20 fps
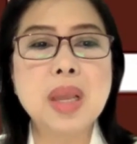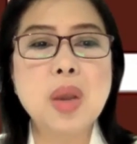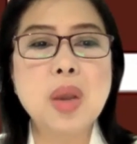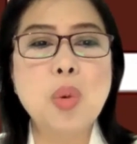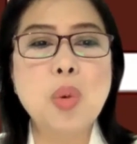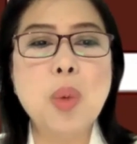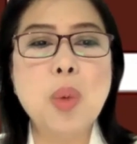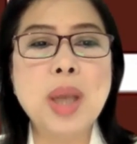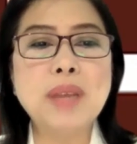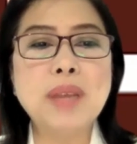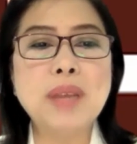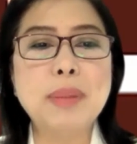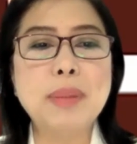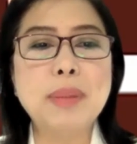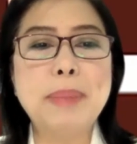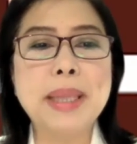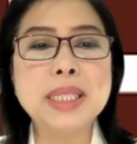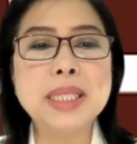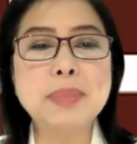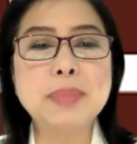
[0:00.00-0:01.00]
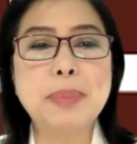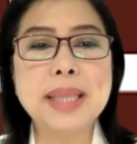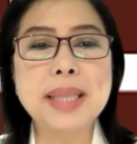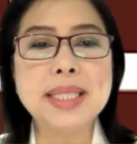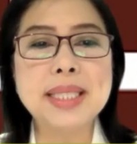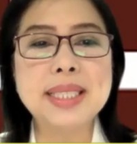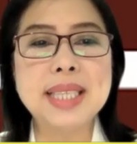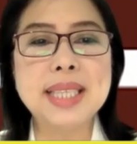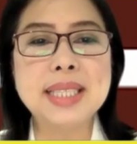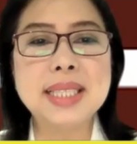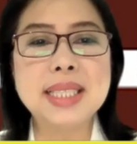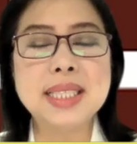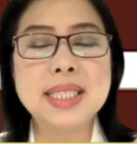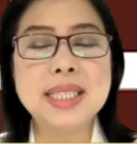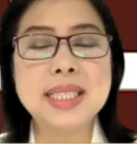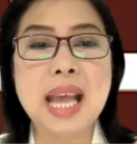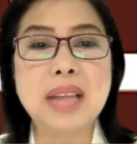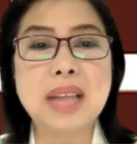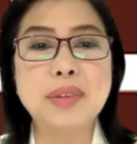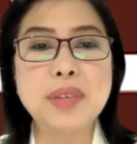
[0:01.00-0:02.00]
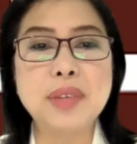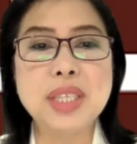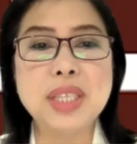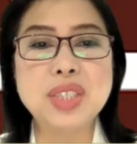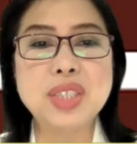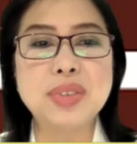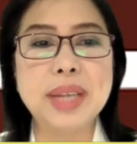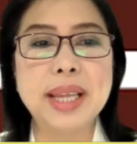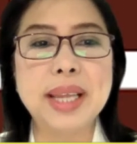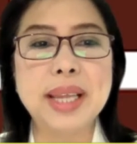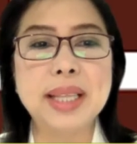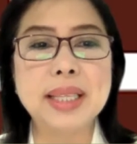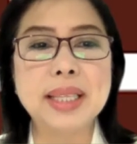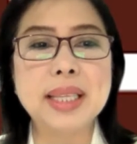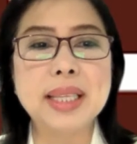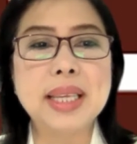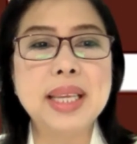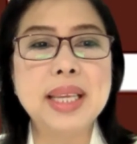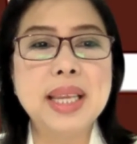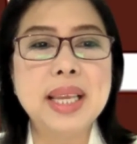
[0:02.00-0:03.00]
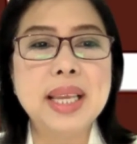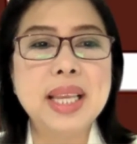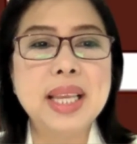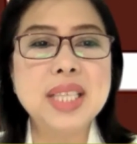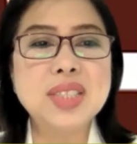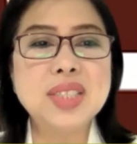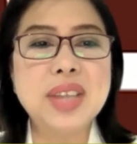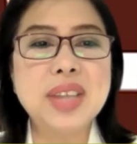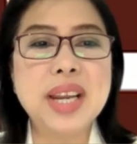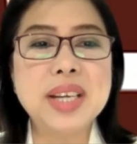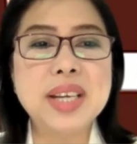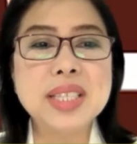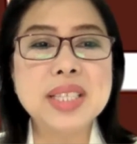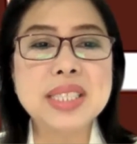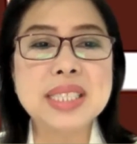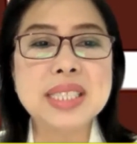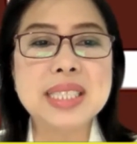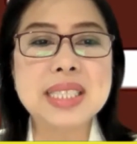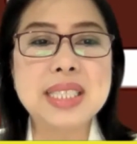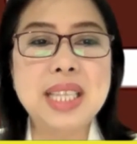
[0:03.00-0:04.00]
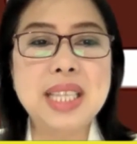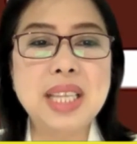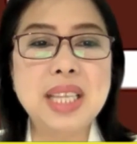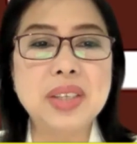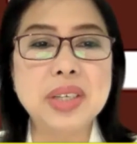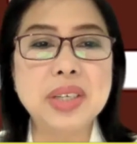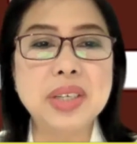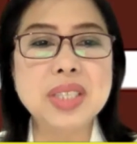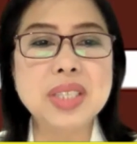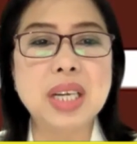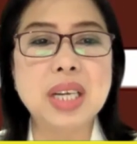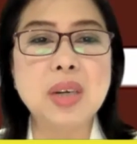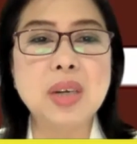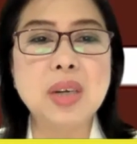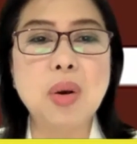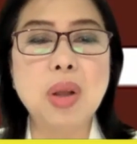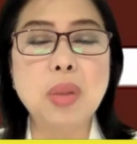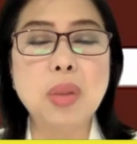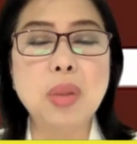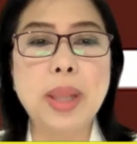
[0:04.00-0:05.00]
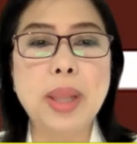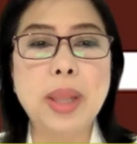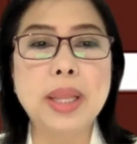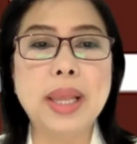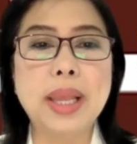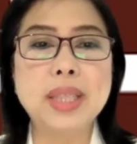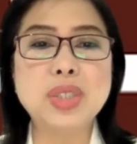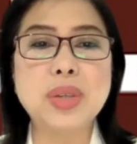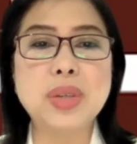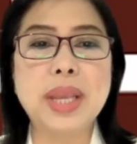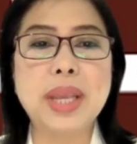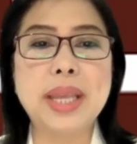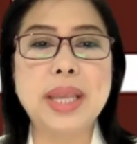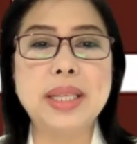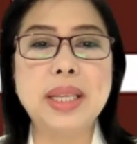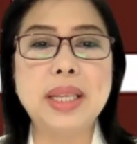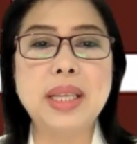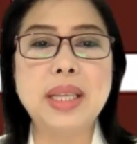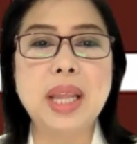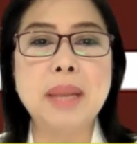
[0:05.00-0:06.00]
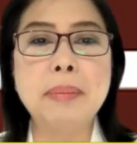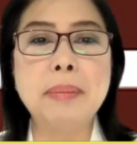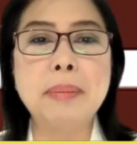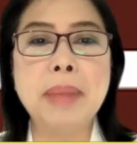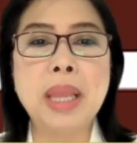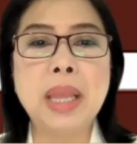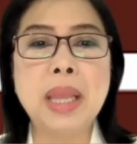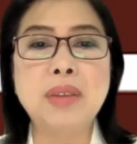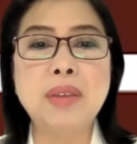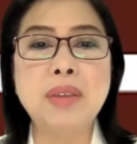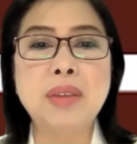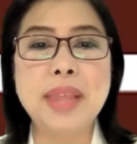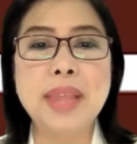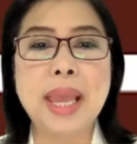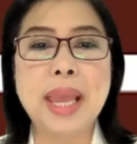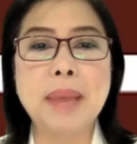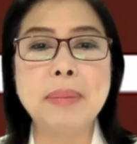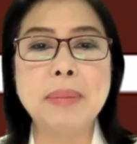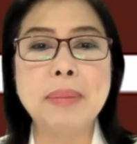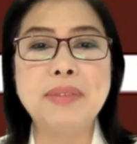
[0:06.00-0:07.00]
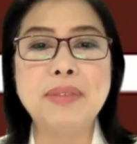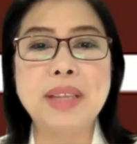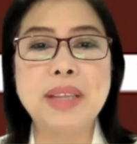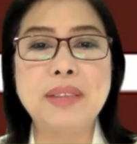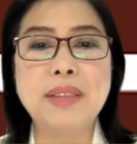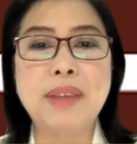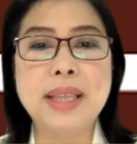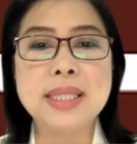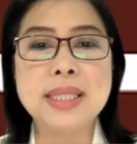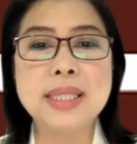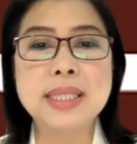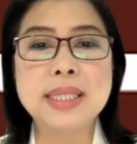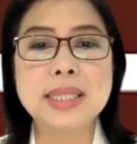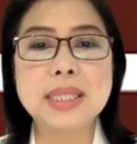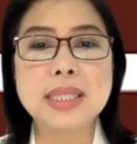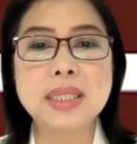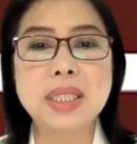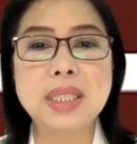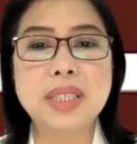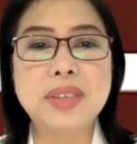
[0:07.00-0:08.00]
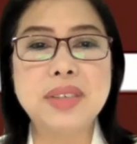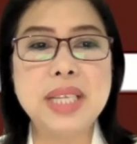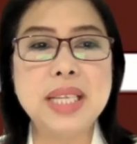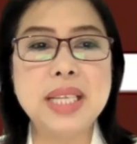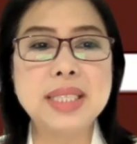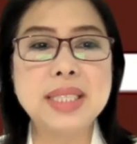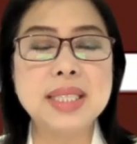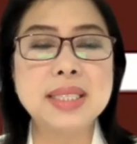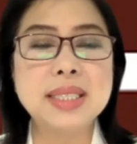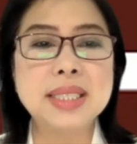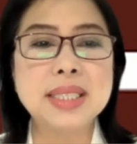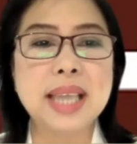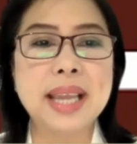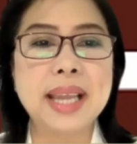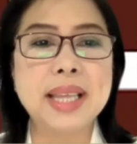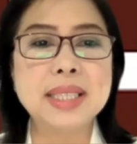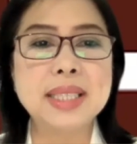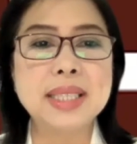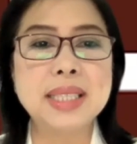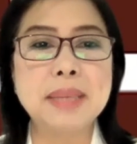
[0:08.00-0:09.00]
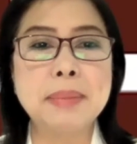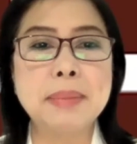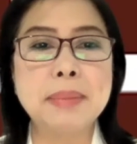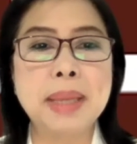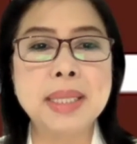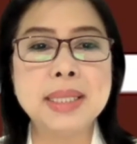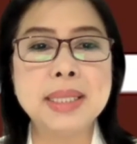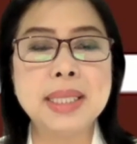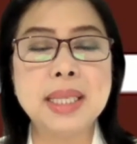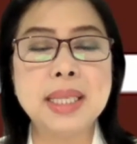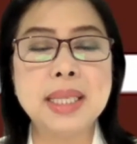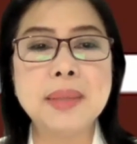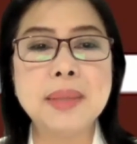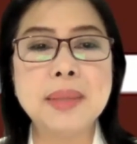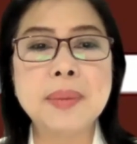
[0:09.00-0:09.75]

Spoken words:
One of the best practices is that of Israel. Israel's leaders are all well educated and many of them have advanced degrees in science and medicine.